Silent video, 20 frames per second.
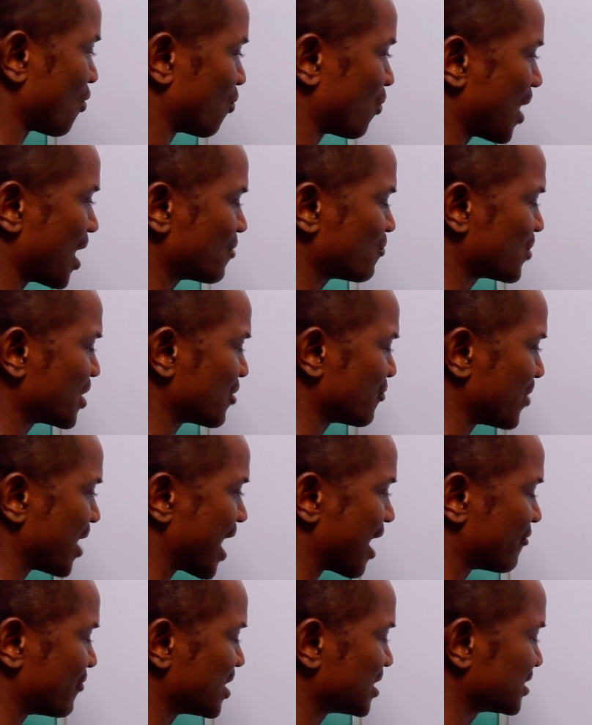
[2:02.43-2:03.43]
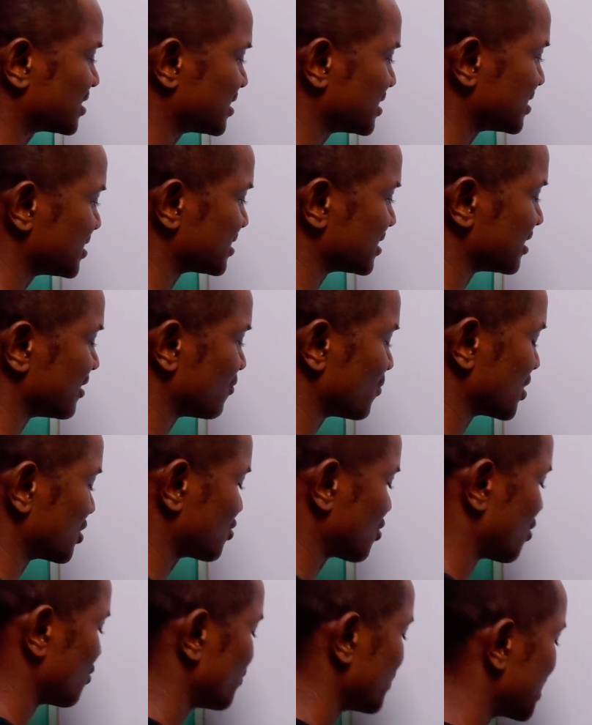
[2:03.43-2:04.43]
When we rearrange this
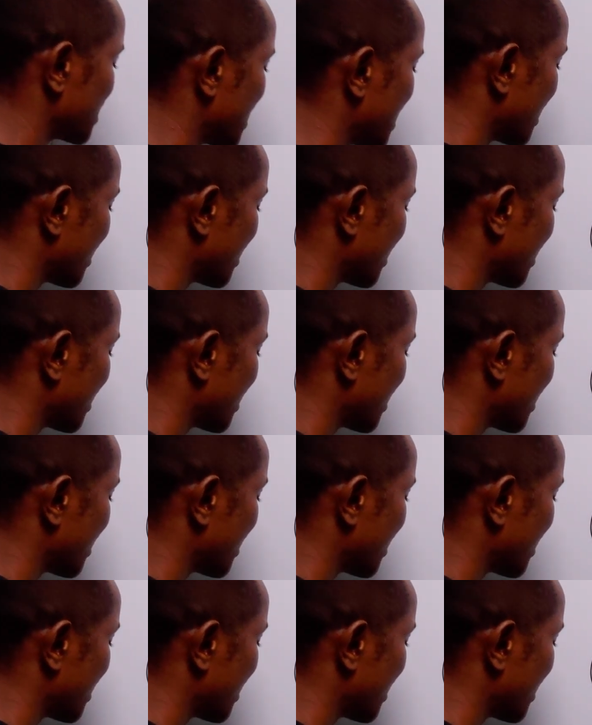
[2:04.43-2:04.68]
equation, we